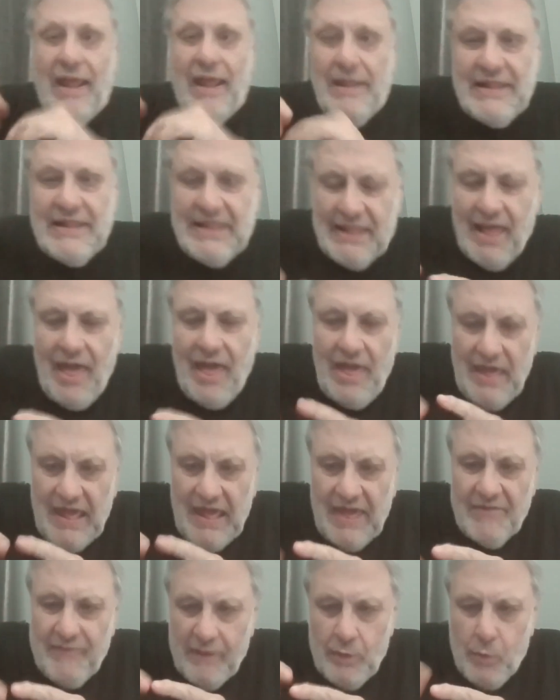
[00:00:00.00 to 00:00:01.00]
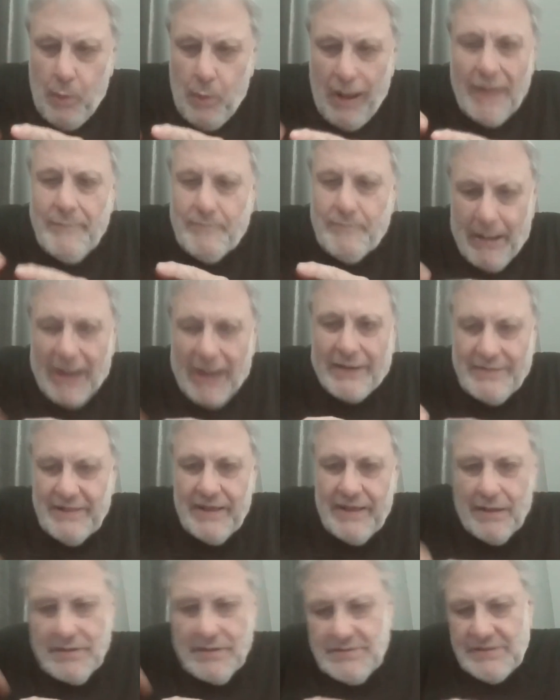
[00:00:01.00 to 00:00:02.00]
sense, even one
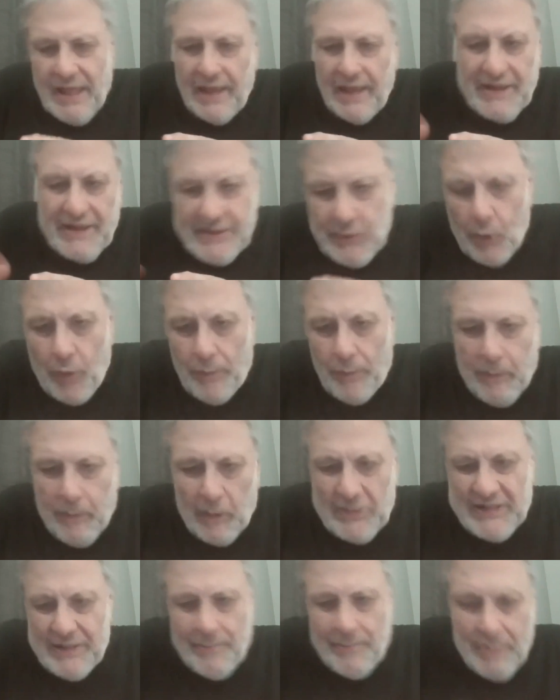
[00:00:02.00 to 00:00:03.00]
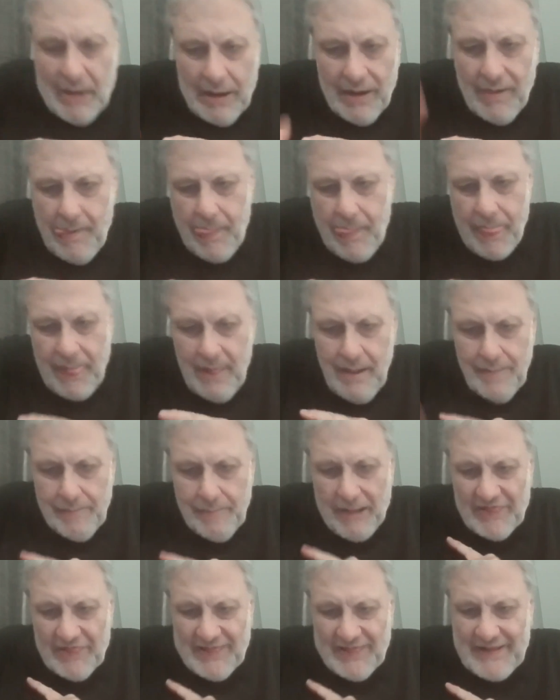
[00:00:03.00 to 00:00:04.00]
particle takes all possible
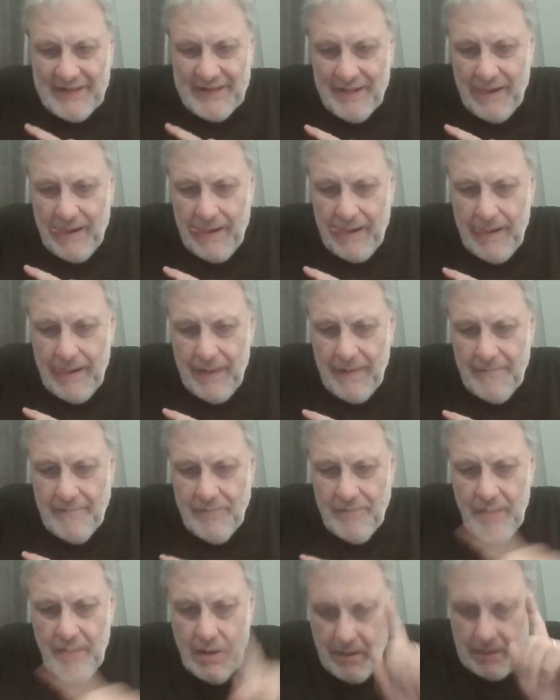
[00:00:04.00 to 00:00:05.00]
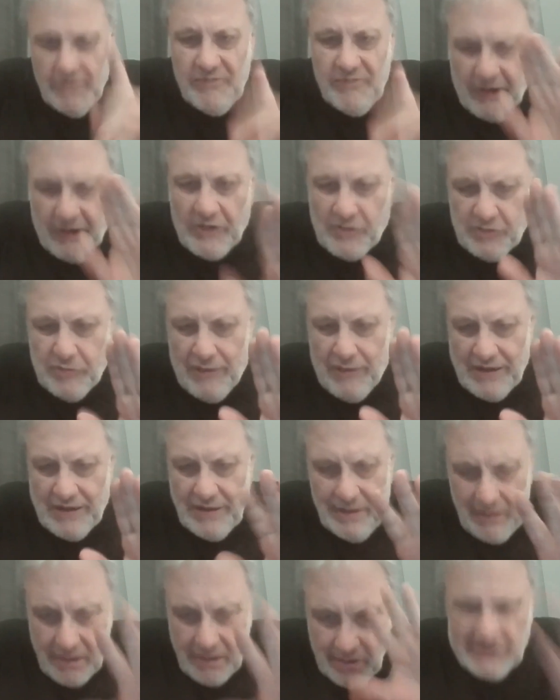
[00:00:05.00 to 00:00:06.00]
paths, uh,
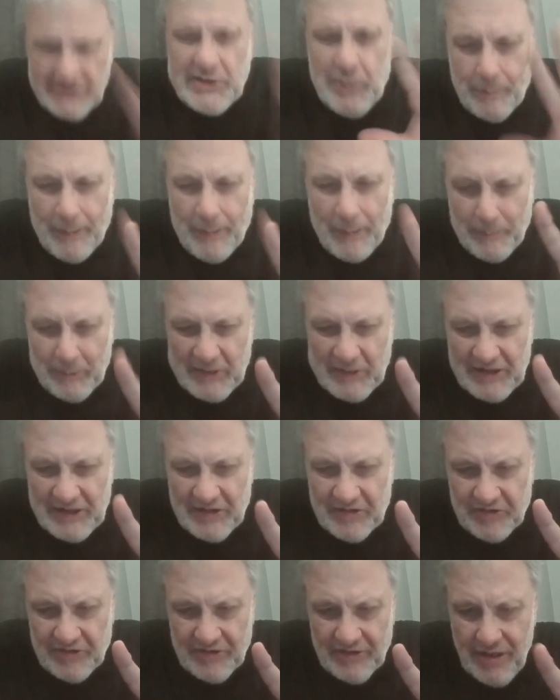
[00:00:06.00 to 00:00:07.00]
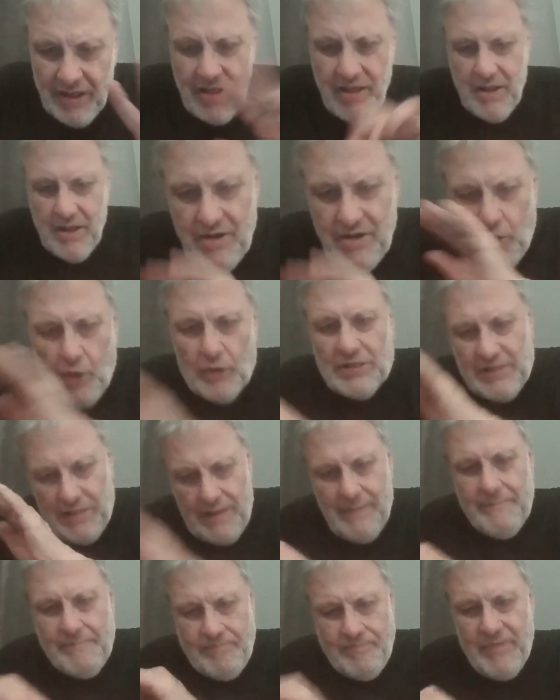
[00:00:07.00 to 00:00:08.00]
virtually, in a superposition, not
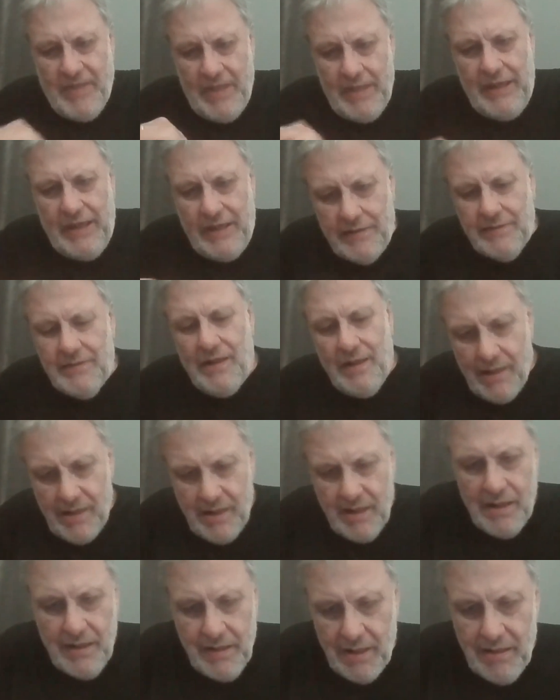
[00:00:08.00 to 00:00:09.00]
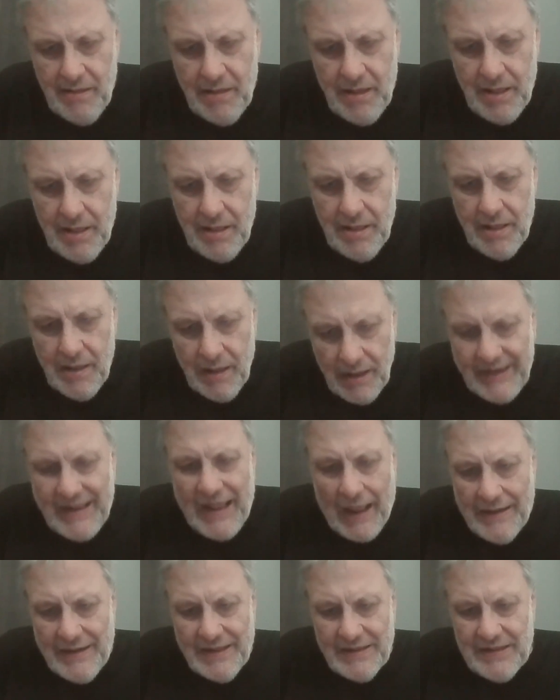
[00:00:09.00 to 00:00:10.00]
in
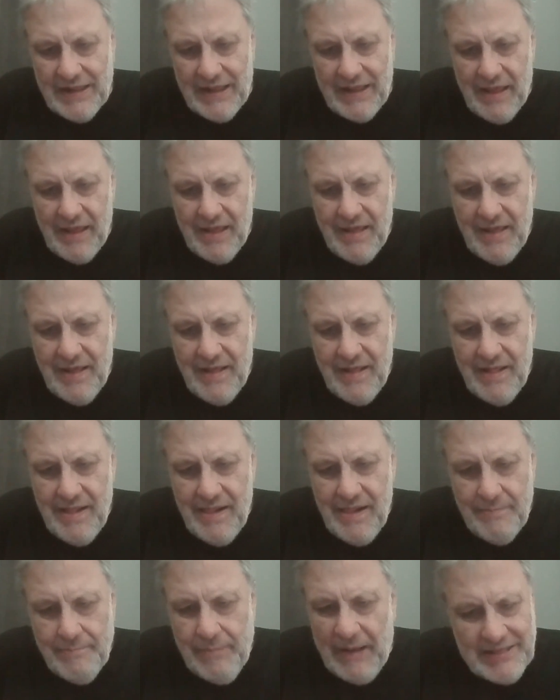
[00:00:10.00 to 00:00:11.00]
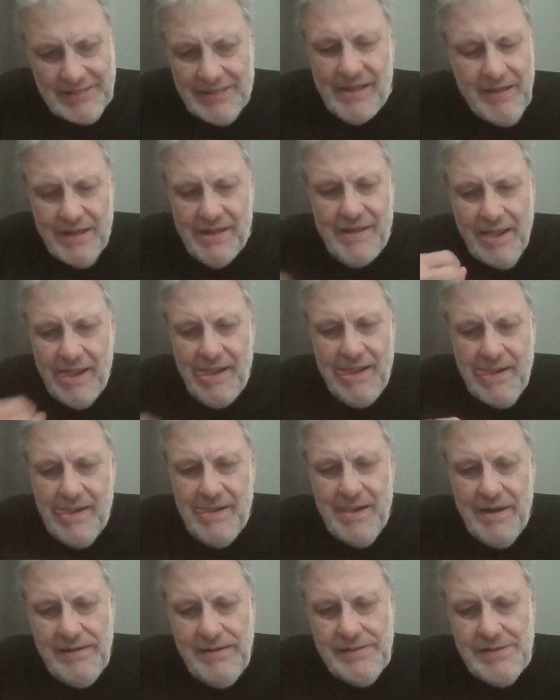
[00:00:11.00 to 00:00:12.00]
reality. But uh,
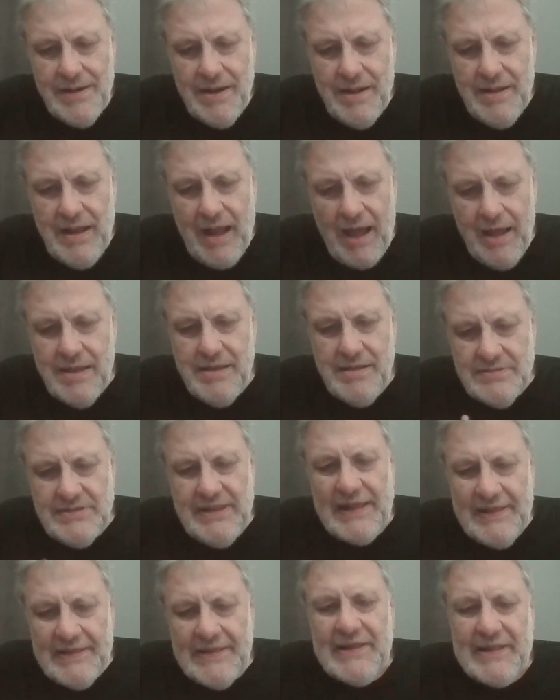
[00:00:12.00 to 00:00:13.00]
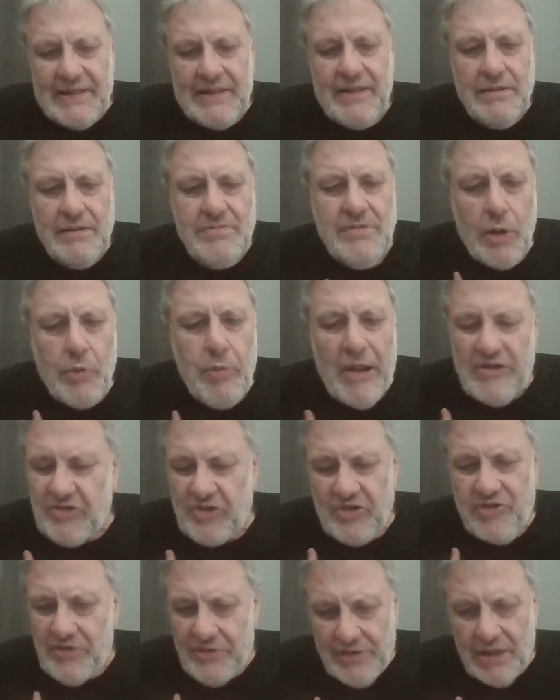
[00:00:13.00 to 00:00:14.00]
I, this is the
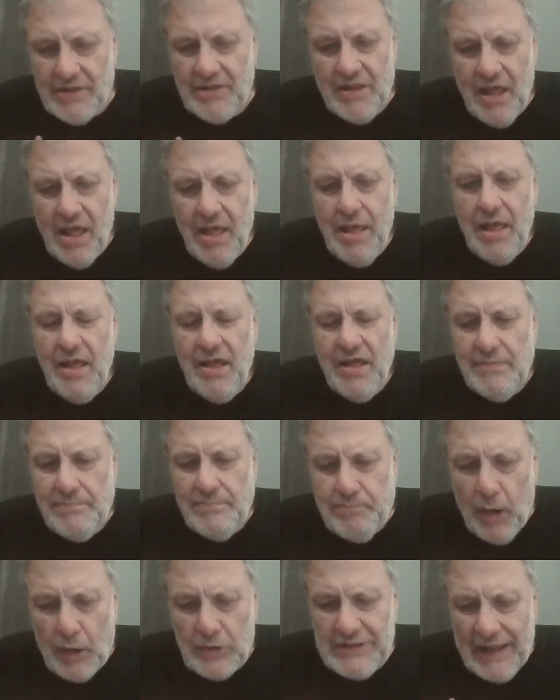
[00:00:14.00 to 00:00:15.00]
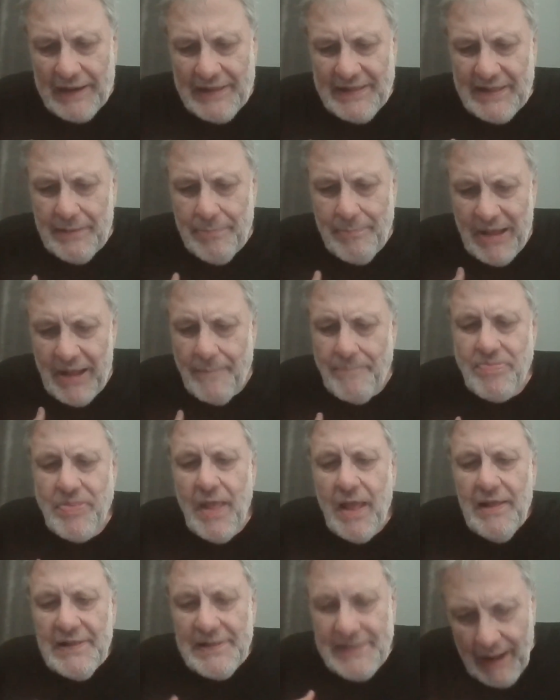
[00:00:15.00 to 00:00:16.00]
question that bothers me.
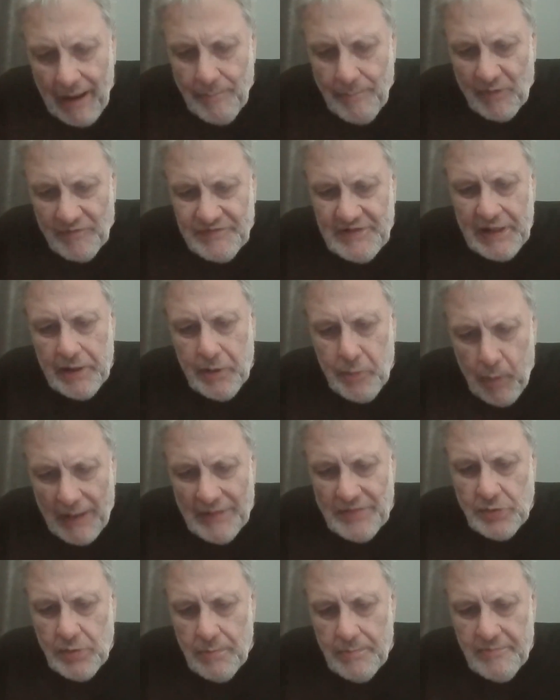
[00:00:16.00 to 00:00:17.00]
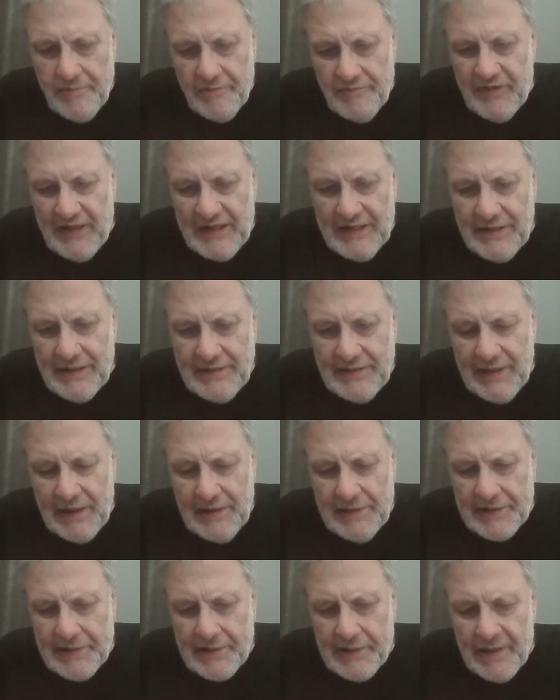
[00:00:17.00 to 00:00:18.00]
Some of the quantum
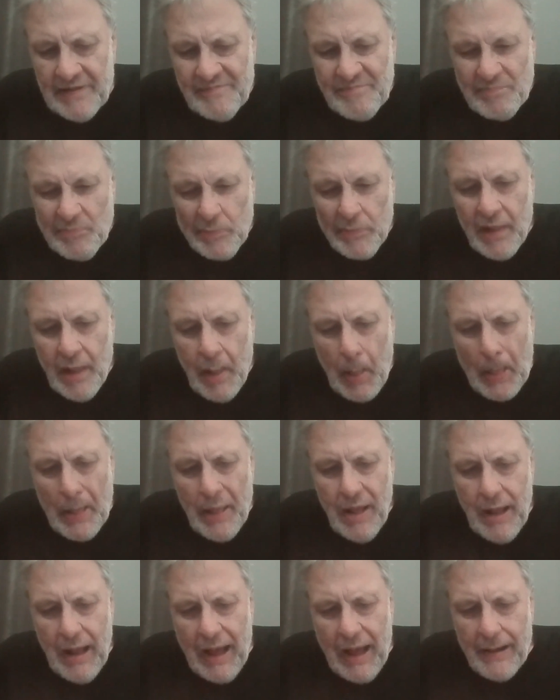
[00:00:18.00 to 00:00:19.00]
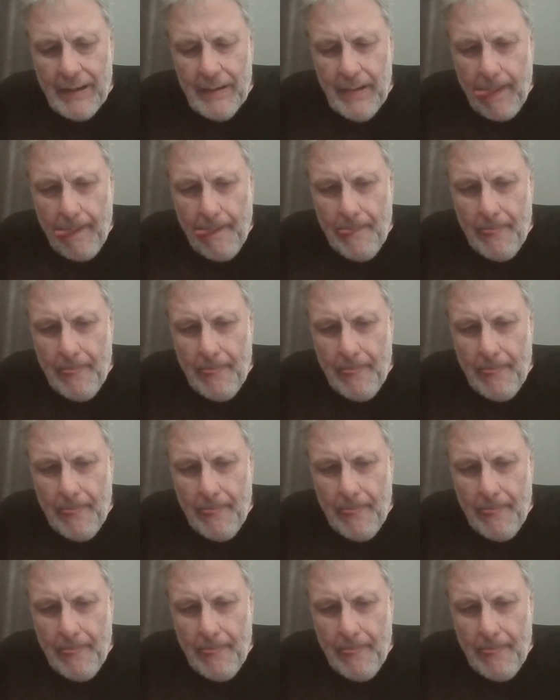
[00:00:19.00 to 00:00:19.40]
physicists are